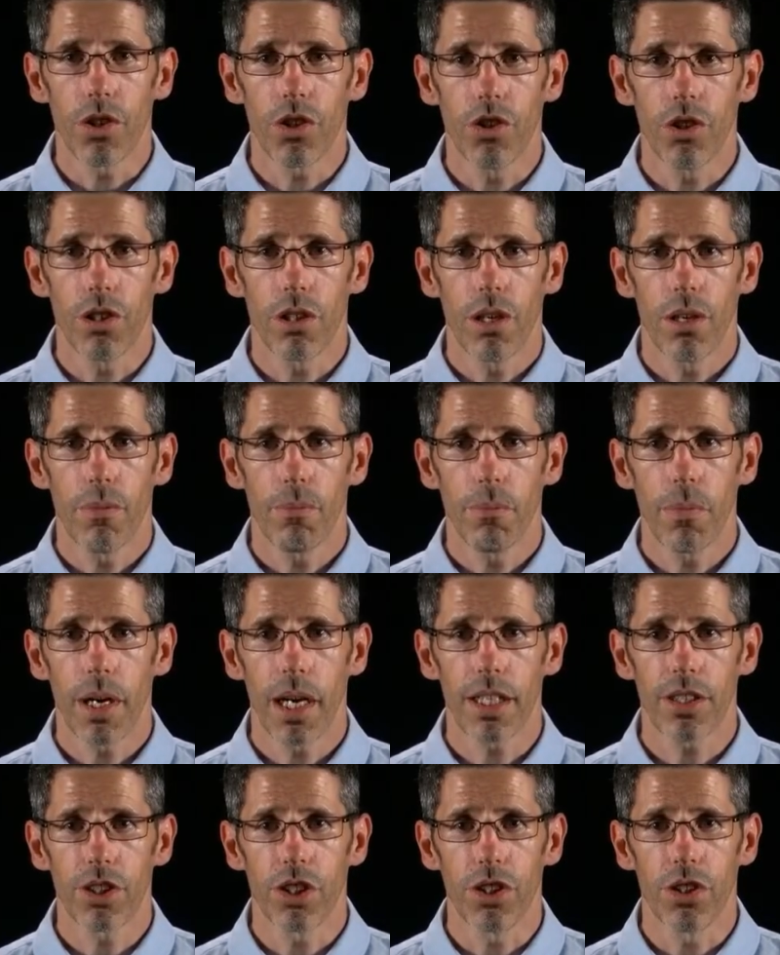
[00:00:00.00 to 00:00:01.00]
have a good
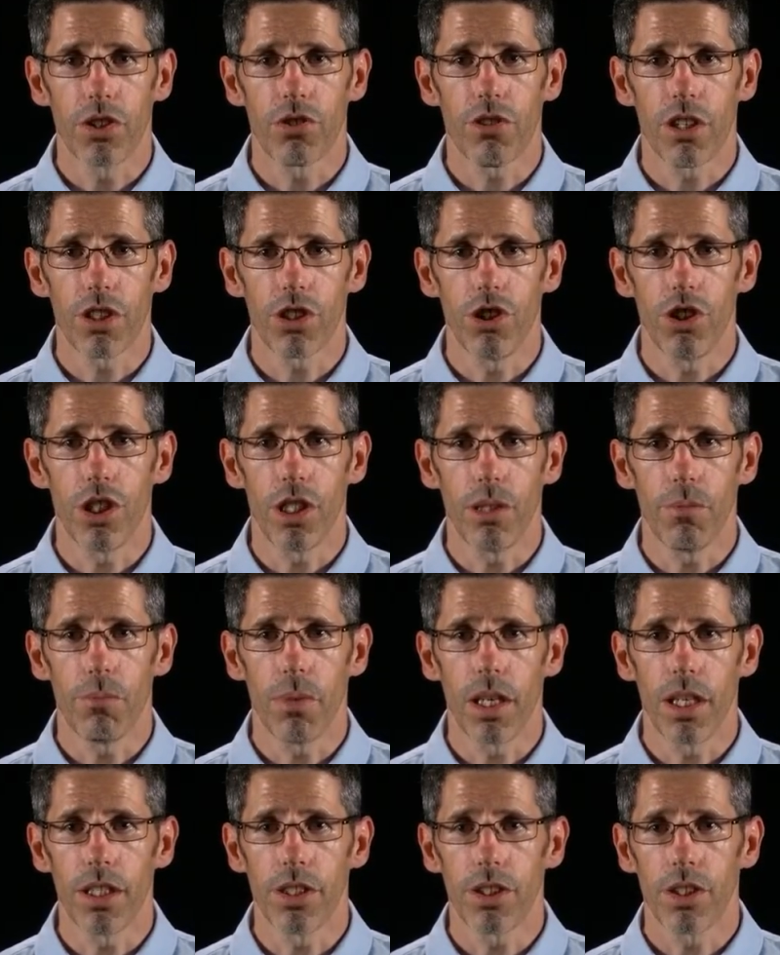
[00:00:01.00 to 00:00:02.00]
patching strategy
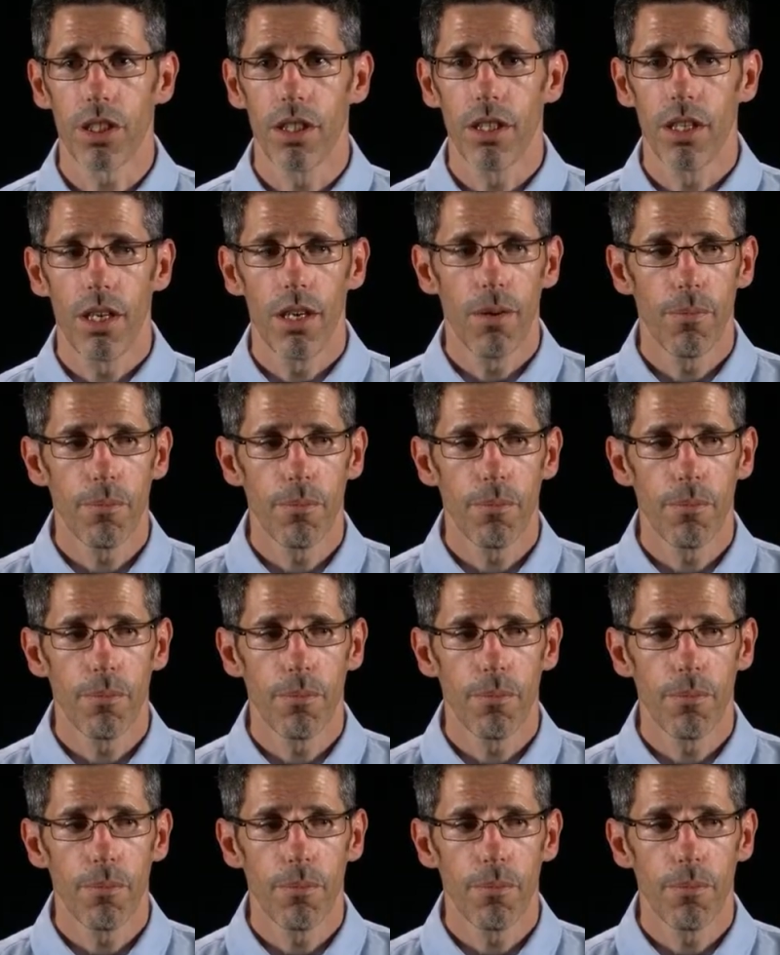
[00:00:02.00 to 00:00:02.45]
in place.